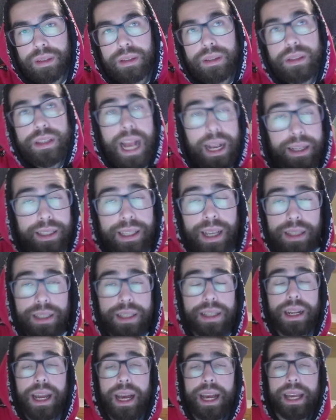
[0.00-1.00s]
just
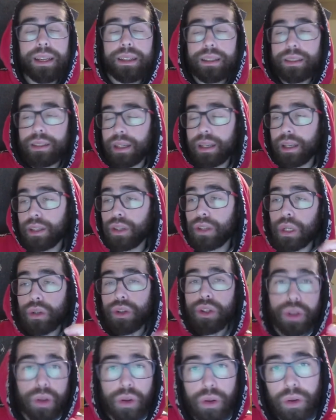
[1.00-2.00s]
as like uh, your
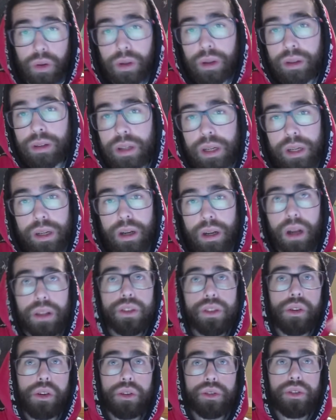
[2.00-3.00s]
soul
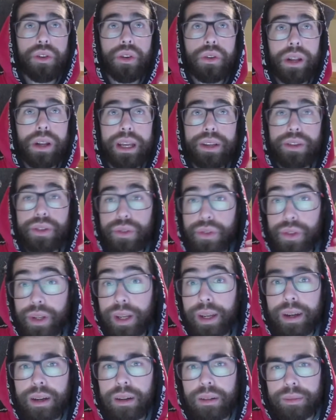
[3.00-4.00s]
chose your lessons
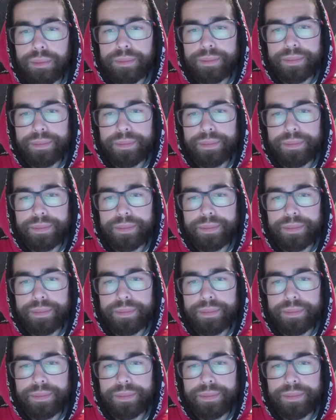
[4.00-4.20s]
here,